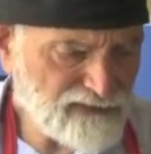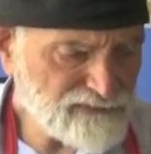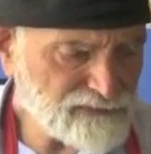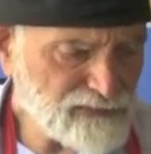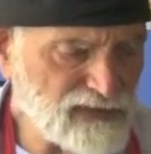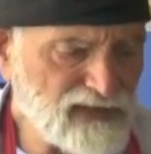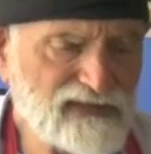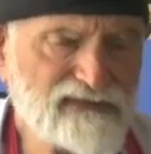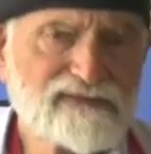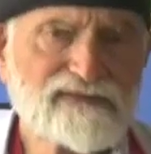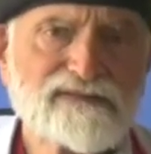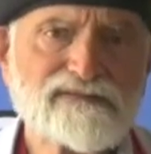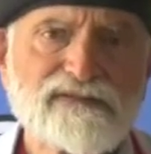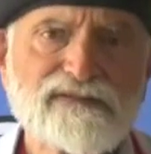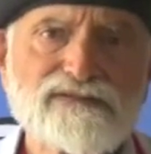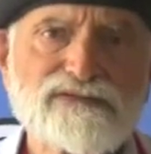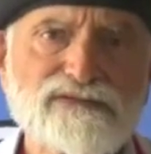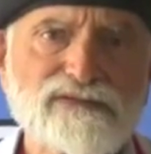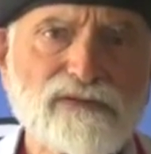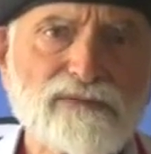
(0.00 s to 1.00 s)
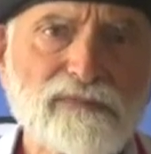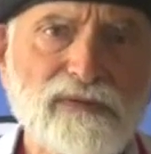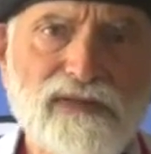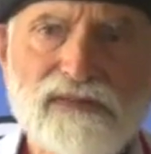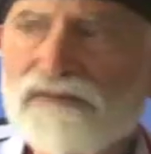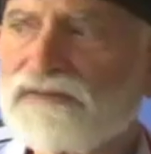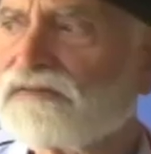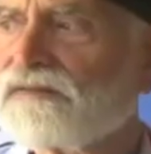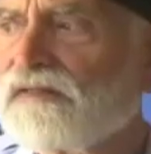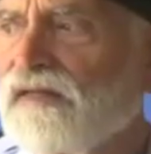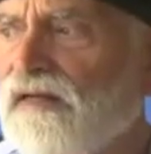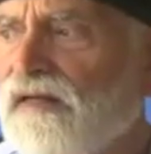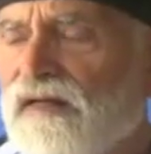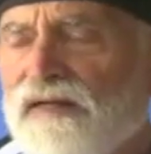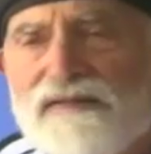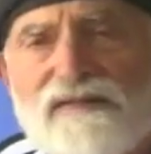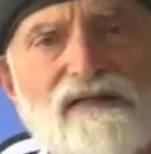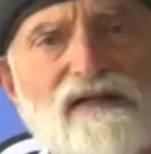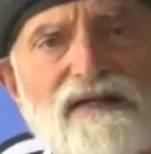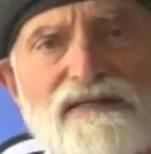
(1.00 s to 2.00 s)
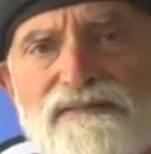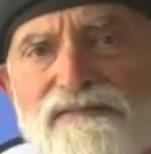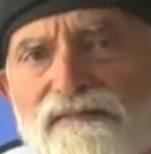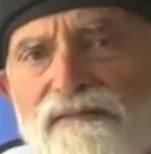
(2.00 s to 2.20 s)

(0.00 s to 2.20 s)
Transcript: I've practiced this so much that I